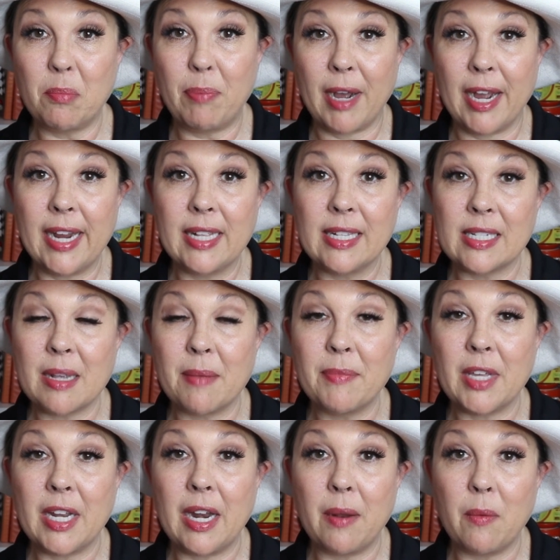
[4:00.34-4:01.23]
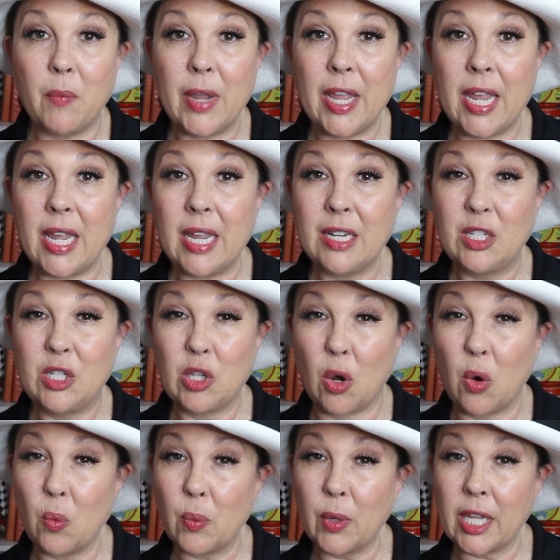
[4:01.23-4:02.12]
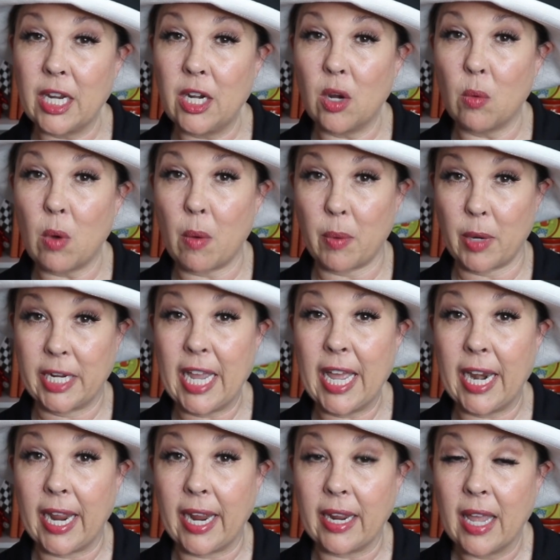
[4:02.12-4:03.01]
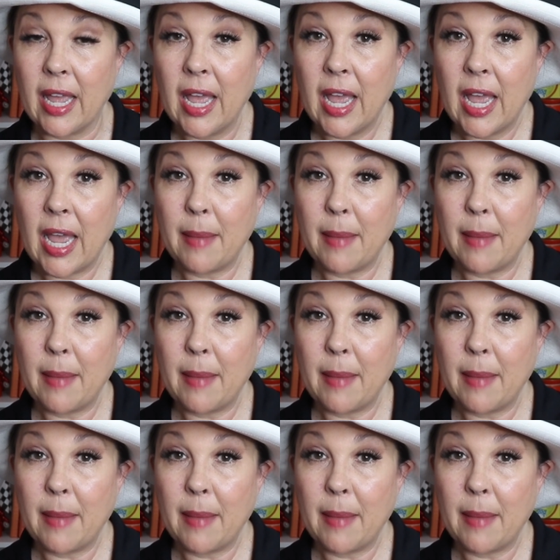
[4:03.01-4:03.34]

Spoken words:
we're buying something and we don't really know what we're getting.